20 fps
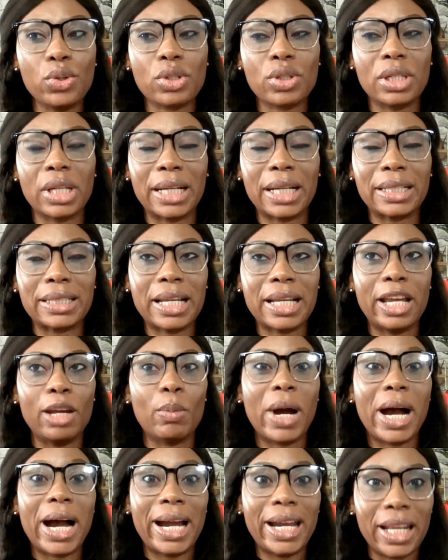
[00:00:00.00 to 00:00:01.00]
that
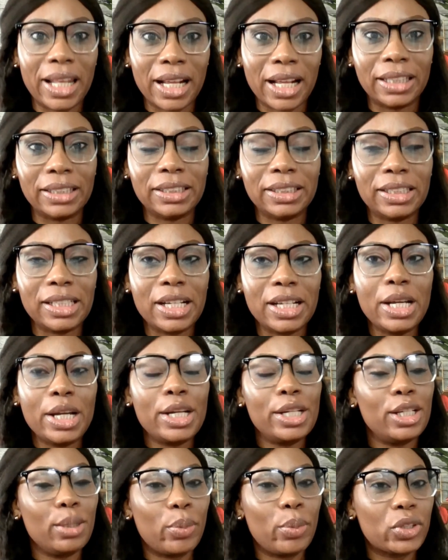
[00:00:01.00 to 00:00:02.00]
Ireland
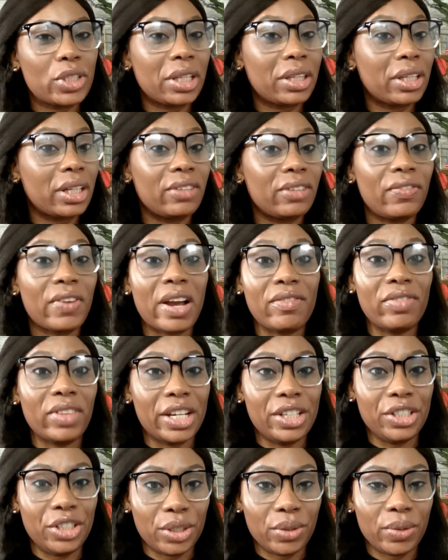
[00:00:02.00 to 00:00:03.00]
deported 35
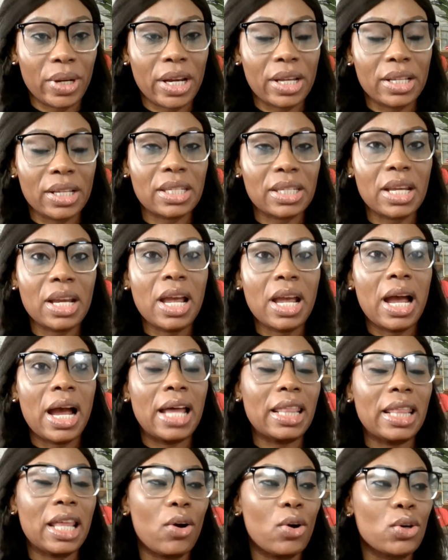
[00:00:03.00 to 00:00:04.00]
Nigerians,
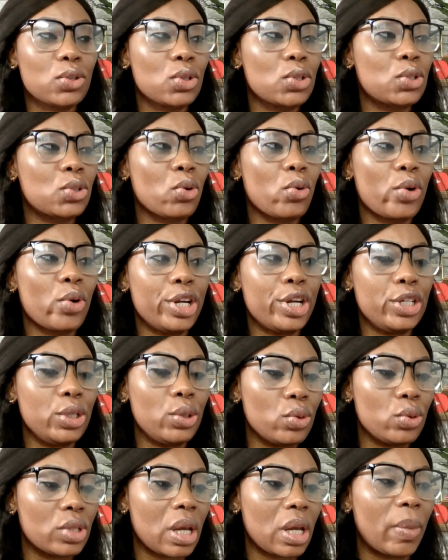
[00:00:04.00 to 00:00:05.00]
and I also saw a
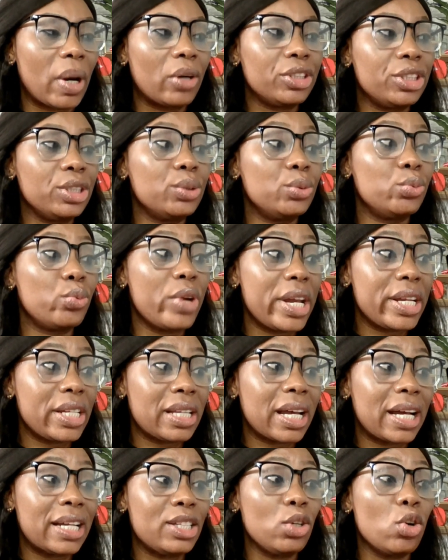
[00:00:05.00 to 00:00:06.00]
news about the raid
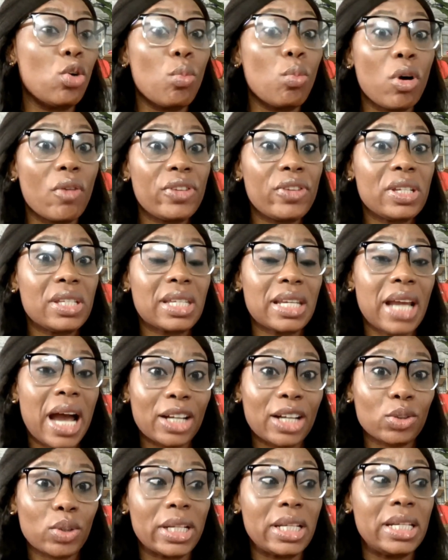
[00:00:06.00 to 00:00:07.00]
that the Home Office
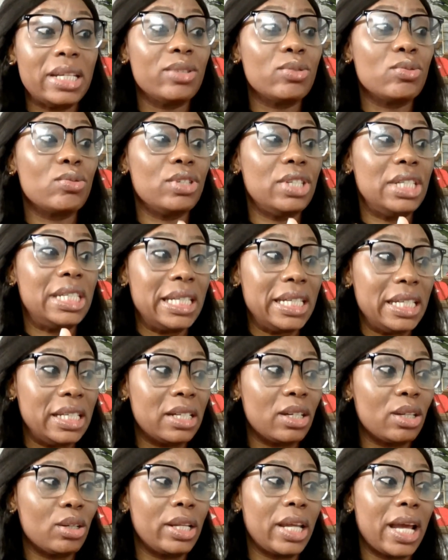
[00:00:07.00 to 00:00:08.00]
actually did.
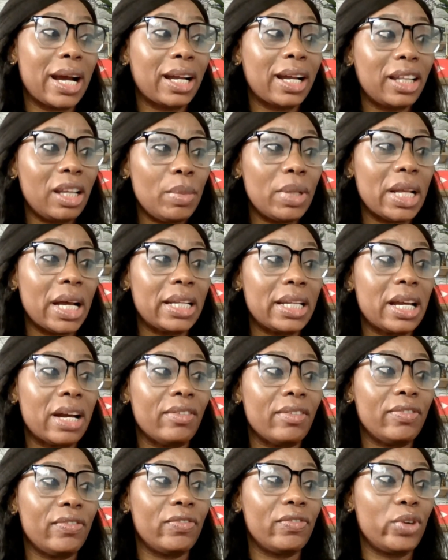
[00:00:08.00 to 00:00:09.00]
They are claiming that they
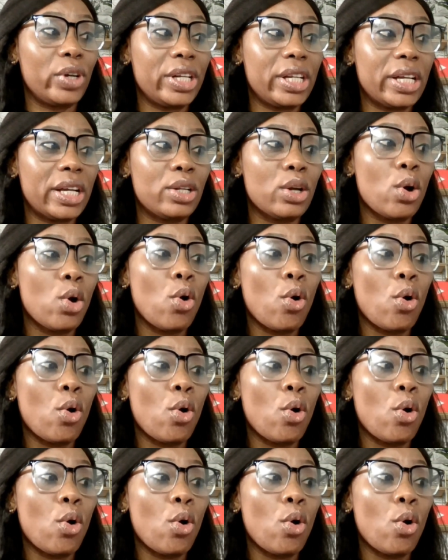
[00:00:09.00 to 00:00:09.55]
have raided